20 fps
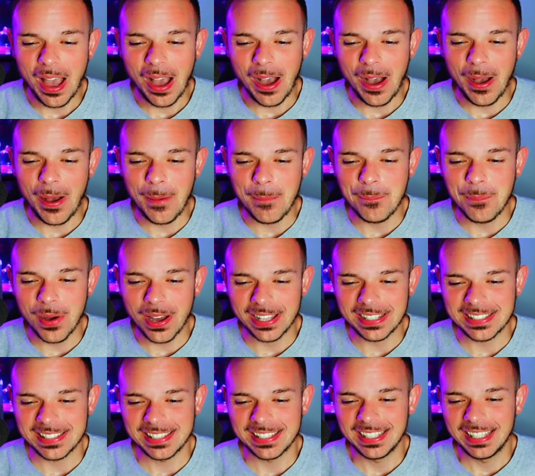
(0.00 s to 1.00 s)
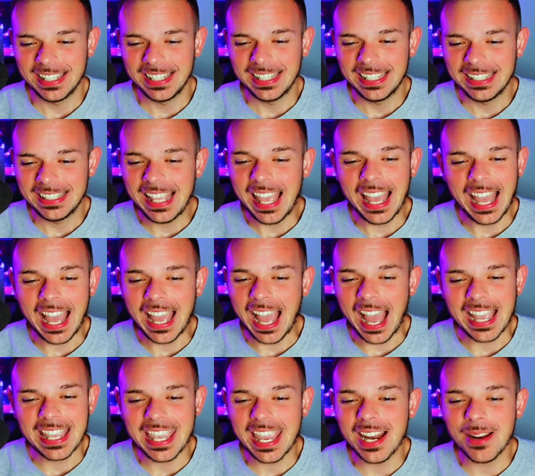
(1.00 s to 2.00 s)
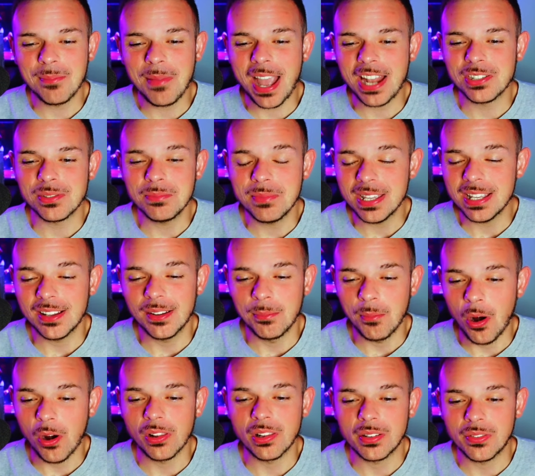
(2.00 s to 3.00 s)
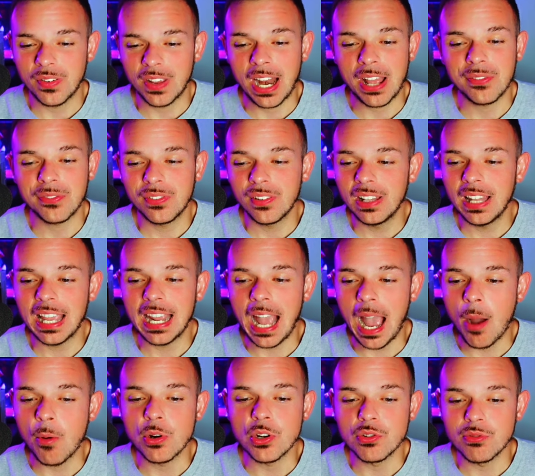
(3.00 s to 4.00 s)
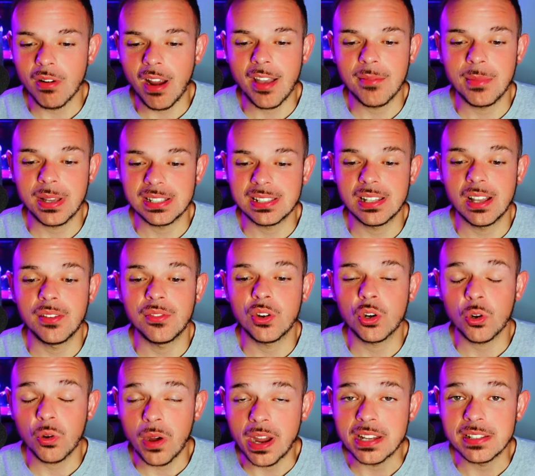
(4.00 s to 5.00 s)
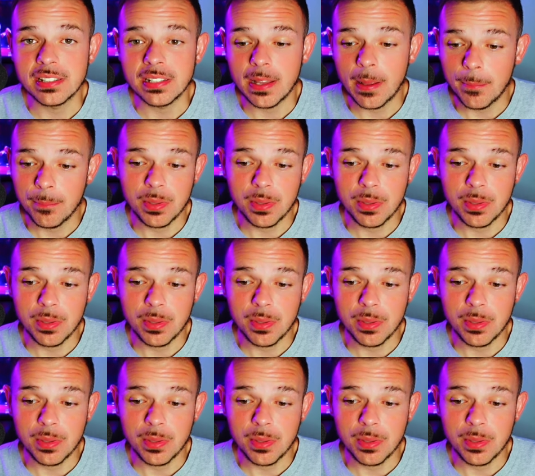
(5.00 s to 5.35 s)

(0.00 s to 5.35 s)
I can't imagine being a Marlins fan. I feel like I would drive myself crazy.